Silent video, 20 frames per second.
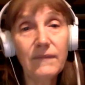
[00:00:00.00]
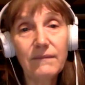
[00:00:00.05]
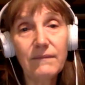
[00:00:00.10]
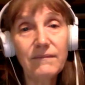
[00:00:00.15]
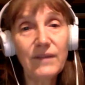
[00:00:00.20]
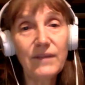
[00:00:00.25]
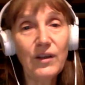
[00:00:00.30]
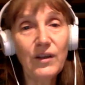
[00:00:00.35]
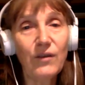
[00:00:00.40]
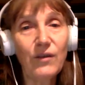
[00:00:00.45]

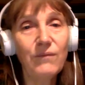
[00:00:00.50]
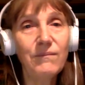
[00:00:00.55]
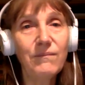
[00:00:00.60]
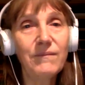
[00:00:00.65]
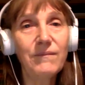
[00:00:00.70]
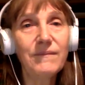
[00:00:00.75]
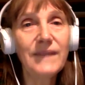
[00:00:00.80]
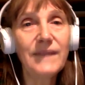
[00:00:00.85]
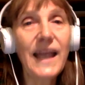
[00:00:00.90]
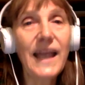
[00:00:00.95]
You know,
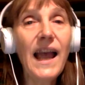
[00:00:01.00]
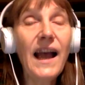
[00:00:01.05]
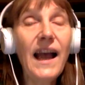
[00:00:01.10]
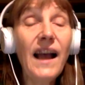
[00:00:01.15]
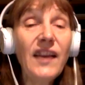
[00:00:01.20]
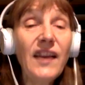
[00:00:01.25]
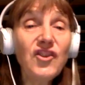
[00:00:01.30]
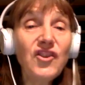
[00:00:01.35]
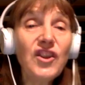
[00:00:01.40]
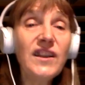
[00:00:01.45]

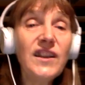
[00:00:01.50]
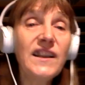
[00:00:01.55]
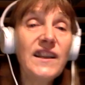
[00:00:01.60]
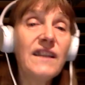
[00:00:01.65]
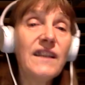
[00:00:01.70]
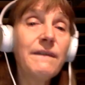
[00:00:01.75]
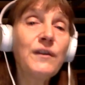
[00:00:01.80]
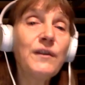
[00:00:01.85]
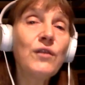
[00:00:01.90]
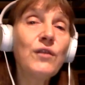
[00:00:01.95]
actually,
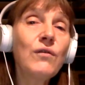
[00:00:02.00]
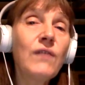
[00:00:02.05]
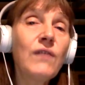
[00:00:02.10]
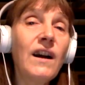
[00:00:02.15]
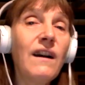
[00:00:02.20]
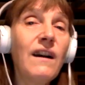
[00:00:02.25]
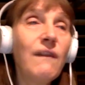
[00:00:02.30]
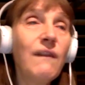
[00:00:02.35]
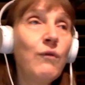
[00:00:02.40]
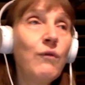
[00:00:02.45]
if you
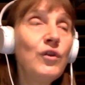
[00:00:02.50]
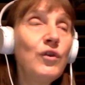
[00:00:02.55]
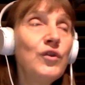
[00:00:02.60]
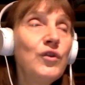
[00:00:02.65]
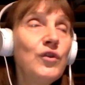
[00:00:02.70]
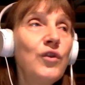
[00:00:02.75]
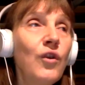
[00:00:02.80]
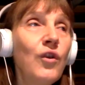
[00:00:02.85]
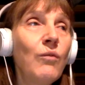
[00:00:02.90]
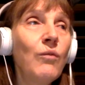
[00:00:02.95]
want to
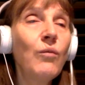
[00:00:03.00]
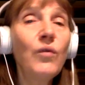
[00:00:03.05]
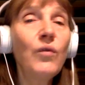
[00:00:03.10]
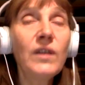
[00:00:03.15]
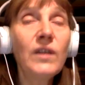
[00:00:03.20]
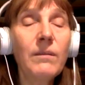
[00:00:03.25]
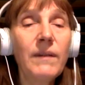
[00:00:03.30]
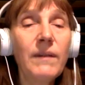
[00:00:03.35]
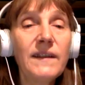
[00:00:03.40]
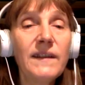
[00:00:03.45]
know
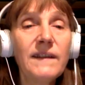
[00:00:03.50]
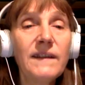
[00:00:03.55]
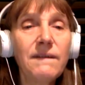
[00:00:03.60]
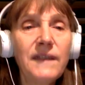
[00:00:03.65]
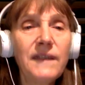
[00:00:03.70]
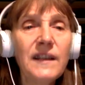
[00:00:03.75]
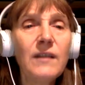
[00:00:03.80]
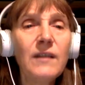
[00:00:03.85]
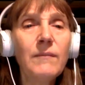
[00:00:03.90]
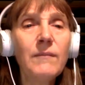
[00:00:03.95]
more about the
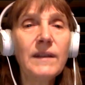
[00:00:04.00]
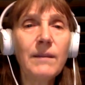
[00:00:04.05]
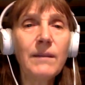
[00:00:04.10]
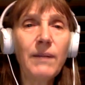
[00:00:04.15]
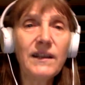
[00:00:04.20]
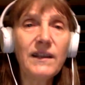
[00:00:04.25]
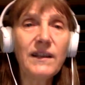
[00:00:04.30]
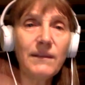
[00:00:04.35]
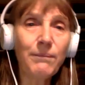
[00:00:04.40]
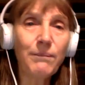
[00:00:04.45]
film and
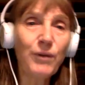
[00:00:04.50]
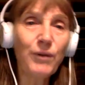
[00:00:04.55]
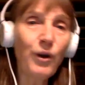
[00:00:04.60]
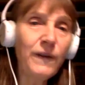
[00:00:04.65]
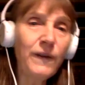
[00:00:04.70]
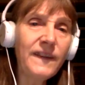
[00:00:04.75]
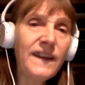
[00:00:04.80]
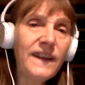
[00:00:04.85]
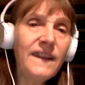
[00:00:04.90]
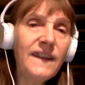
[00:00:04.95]
about the
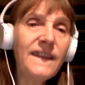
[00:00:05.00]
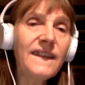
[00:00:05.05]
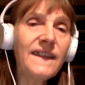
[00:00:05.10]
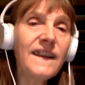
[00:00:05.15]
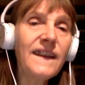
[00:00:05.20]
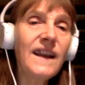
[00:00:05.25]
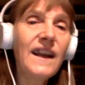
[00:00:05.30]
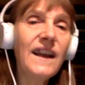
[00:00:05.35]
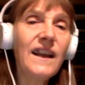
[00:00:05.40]
process,